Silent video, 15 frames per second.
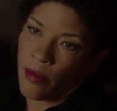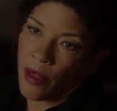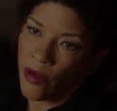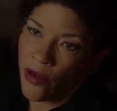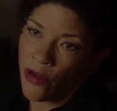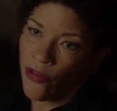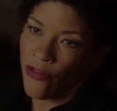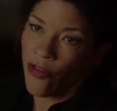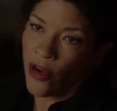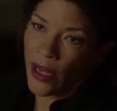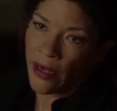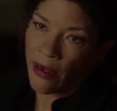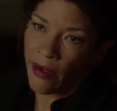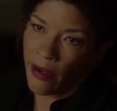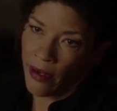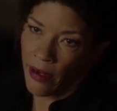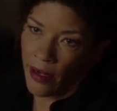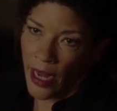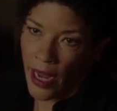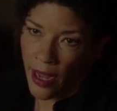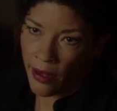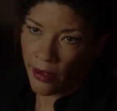About your friend,
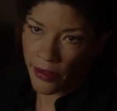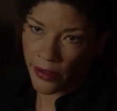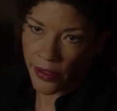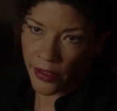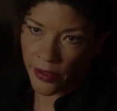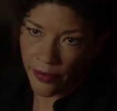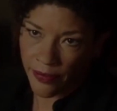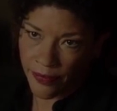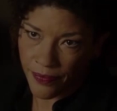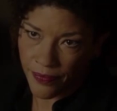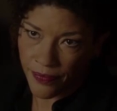Alison.